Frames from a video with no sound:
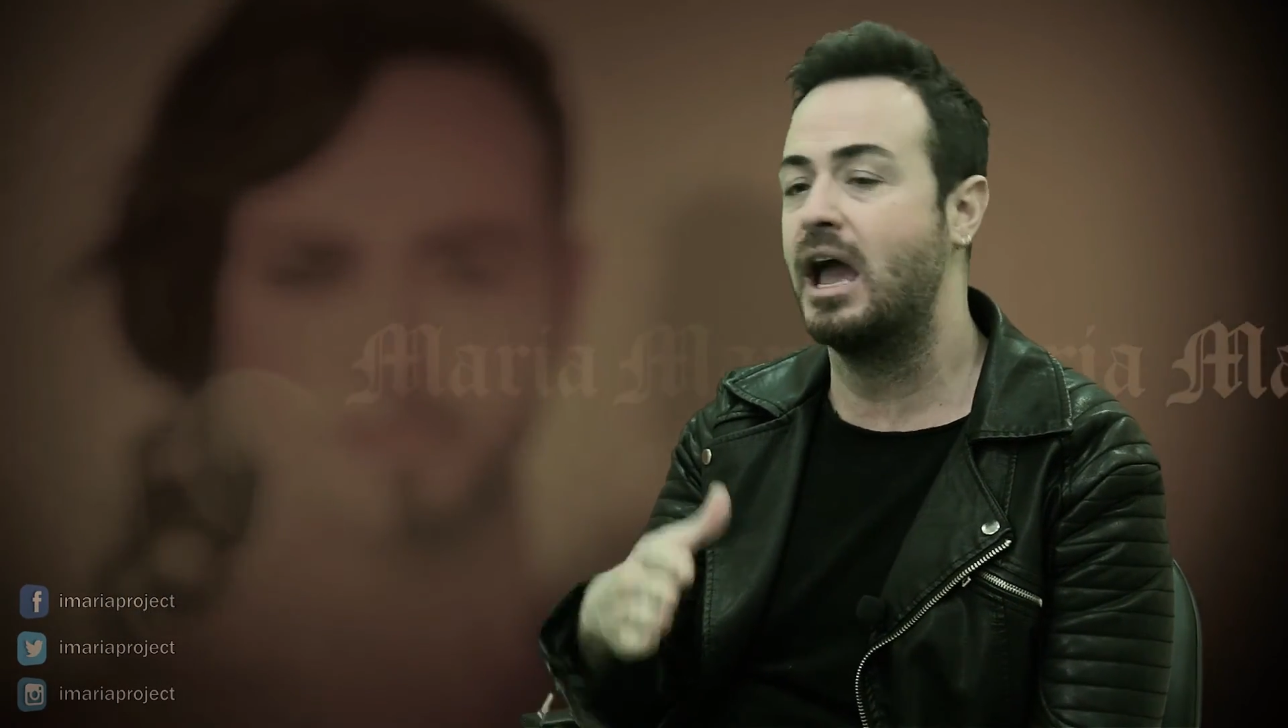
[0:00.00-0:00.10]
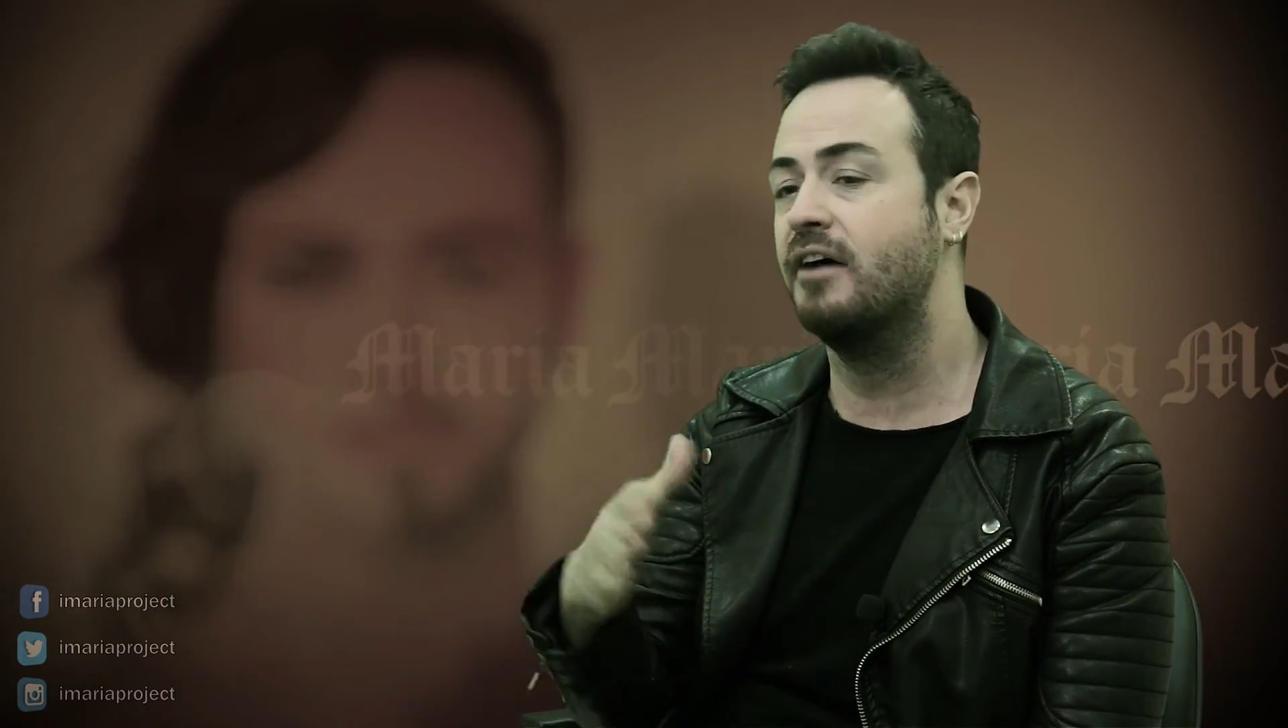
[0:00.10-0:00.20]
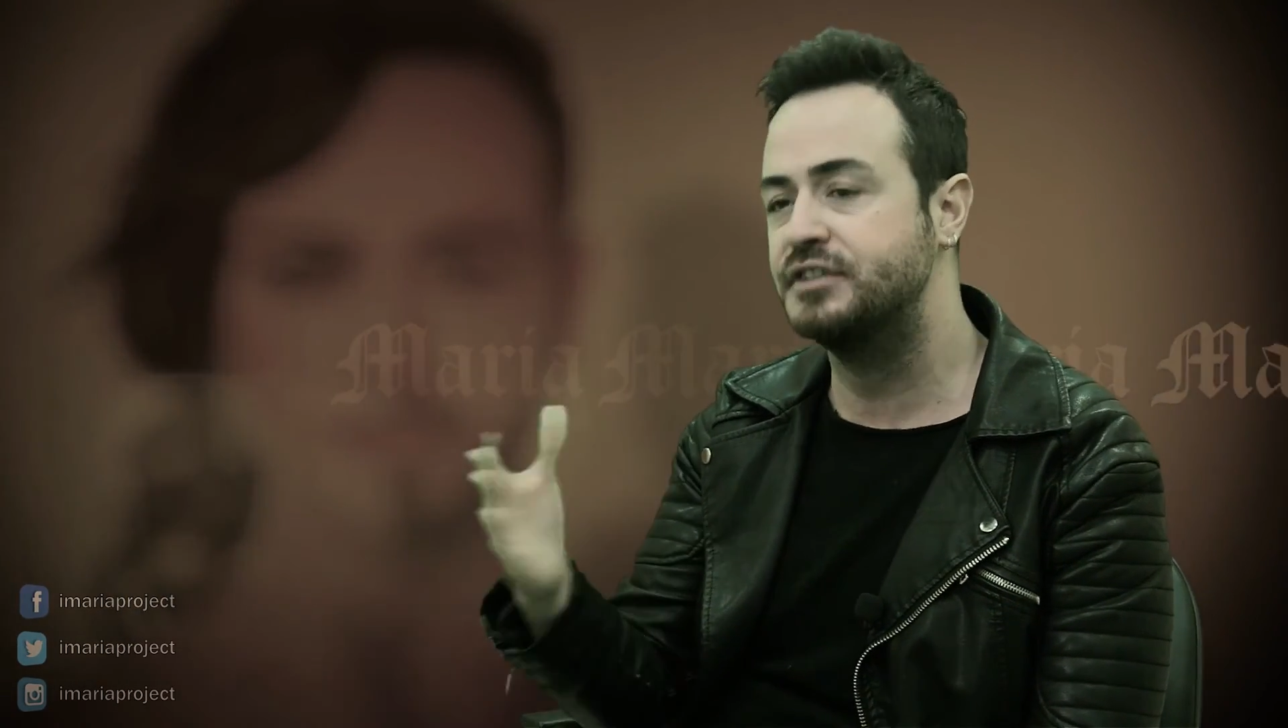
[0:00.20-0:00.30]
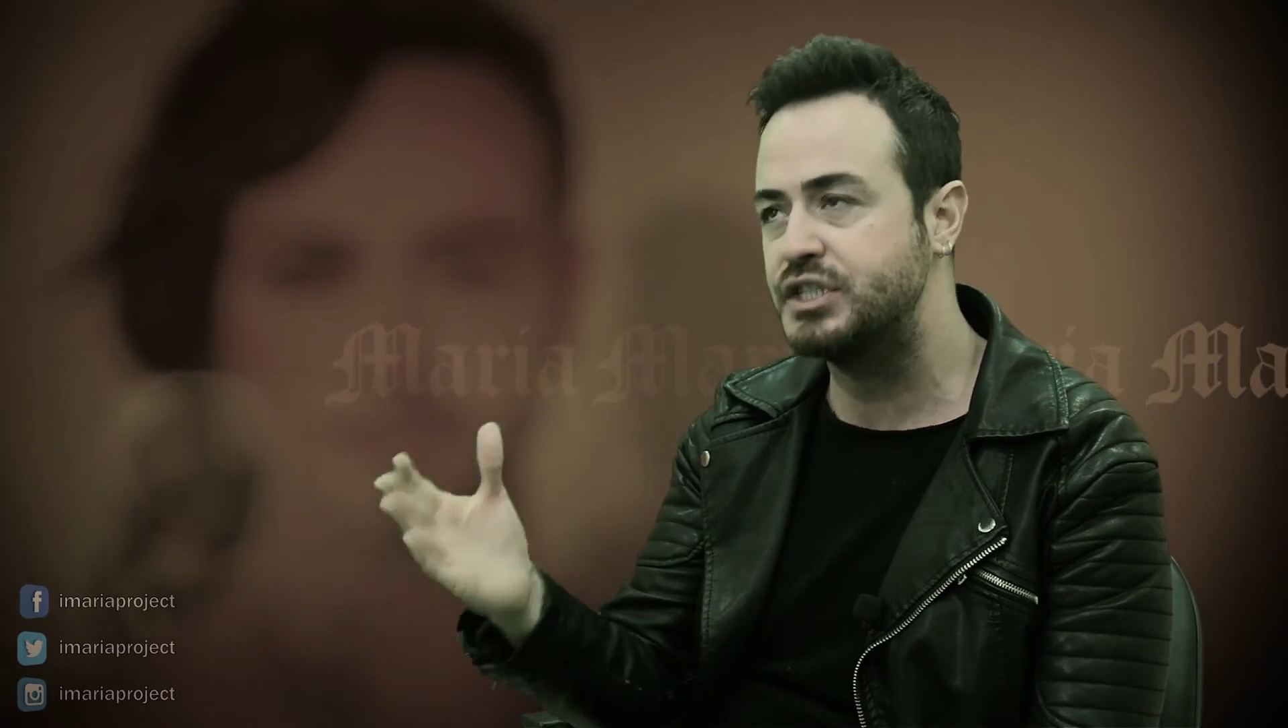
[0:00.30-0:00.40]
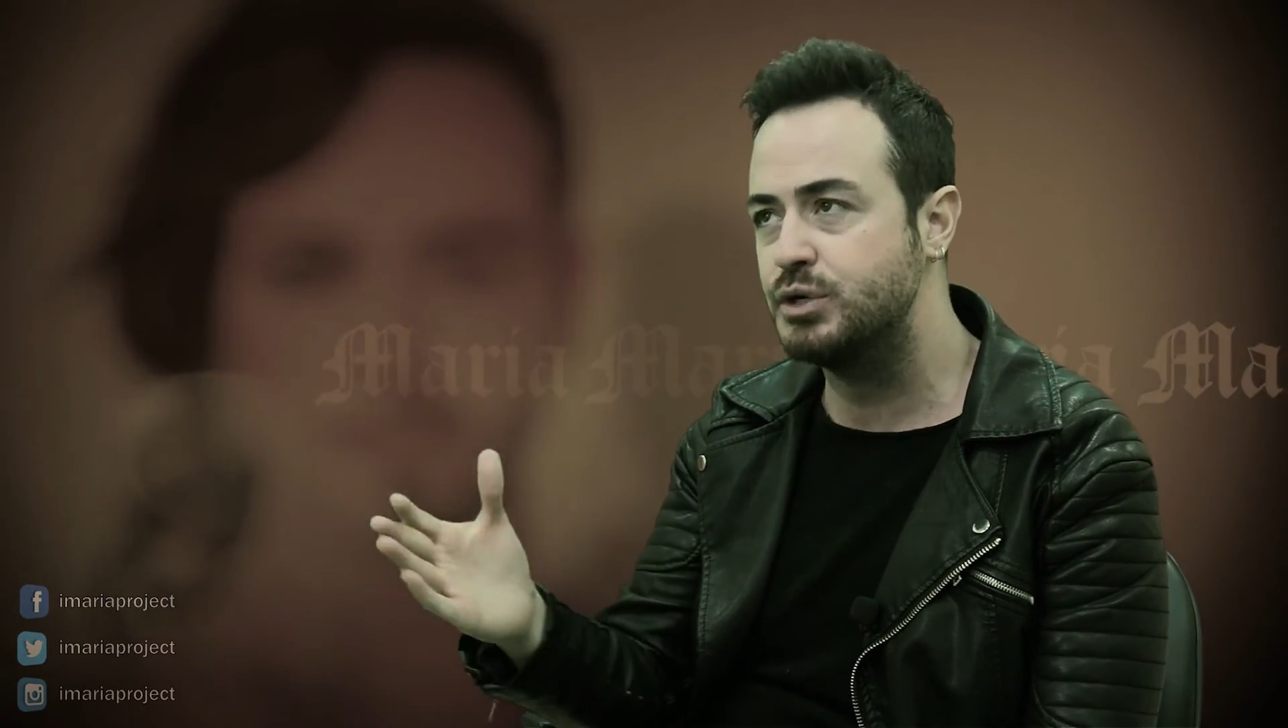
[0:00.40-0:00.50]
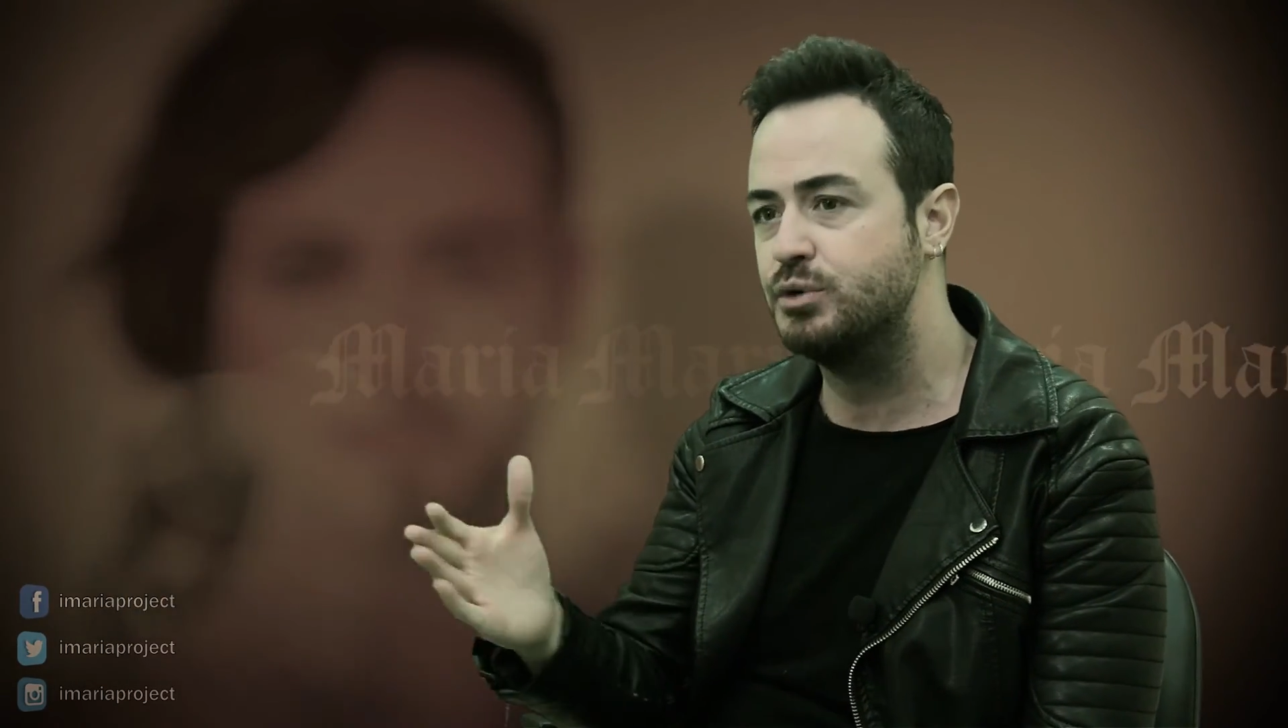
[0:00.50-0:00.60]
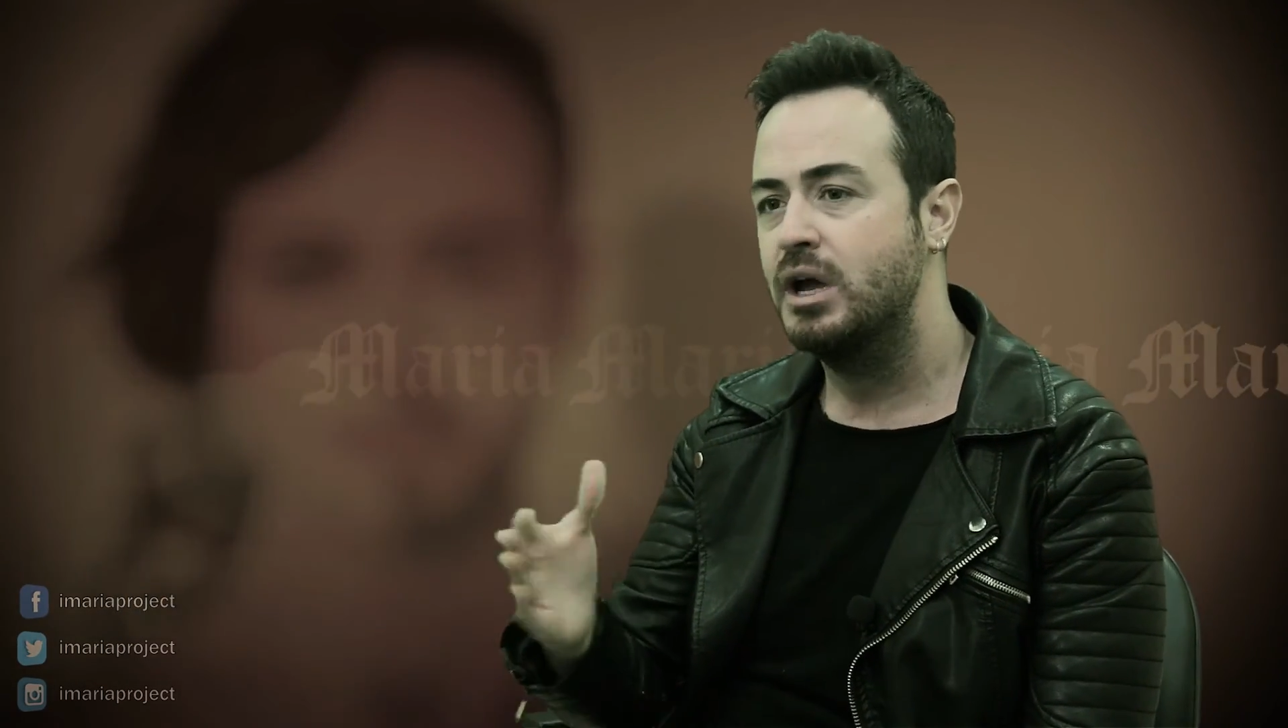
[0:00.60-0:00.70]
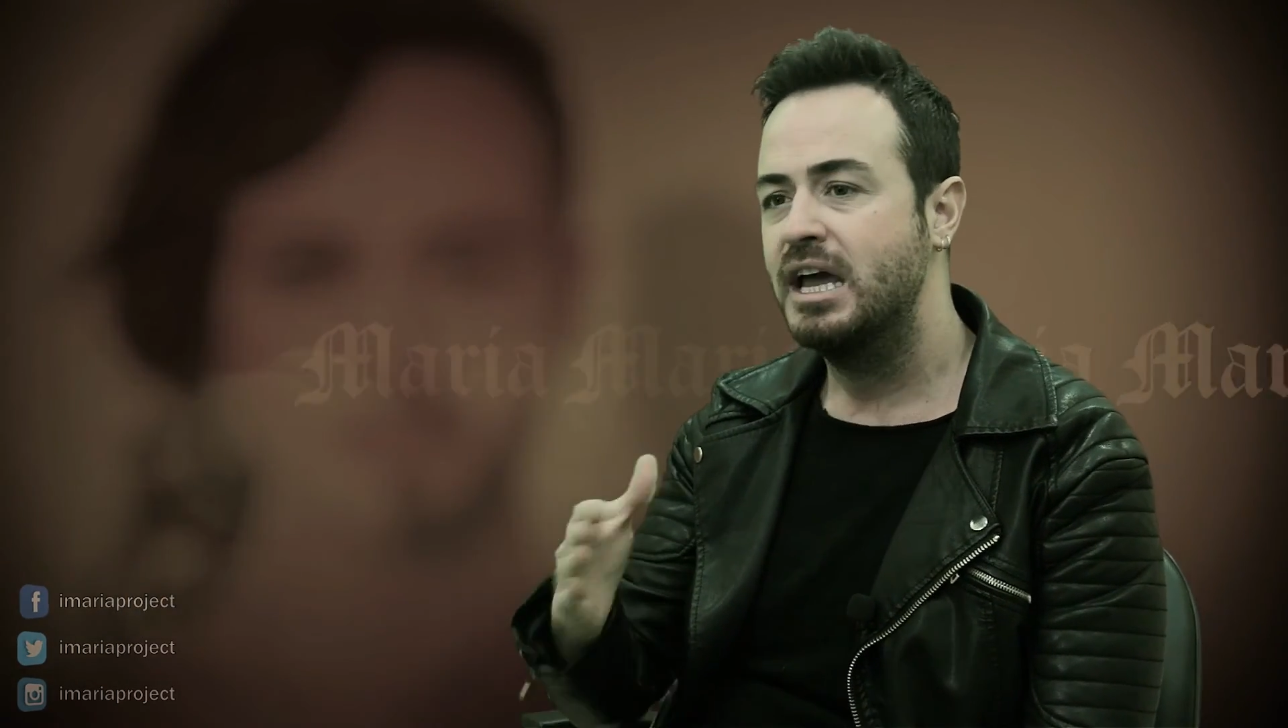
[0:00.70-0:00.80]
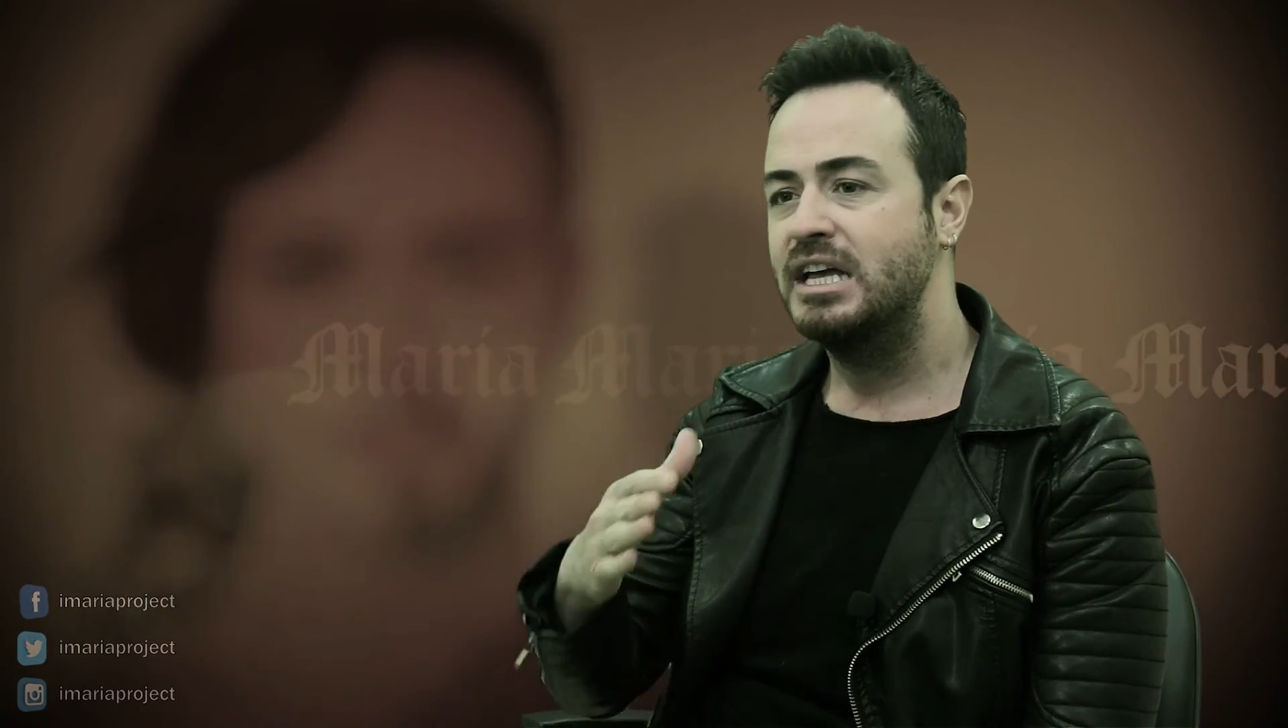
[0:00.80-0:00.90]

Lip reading: have to